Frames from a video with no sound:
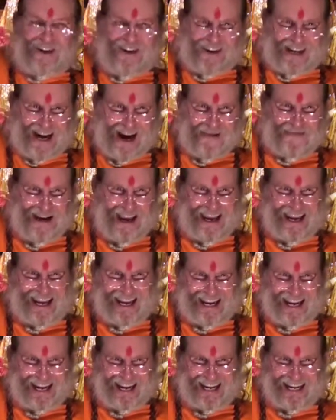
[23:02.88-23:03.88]
are
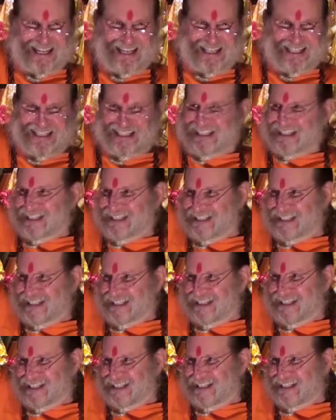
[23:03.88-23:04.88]
coming.
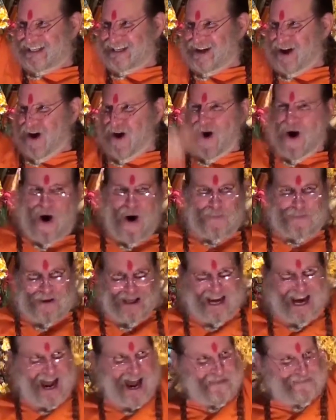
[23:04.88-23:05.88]
Open
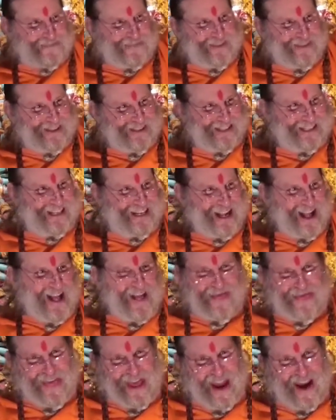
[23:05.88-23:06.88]
up.
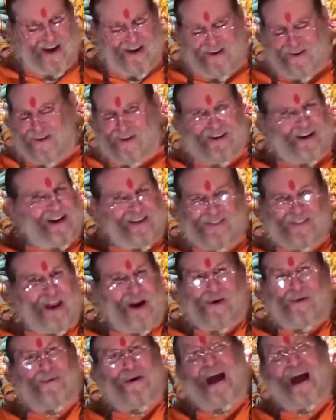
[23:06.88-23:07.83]
They're, they're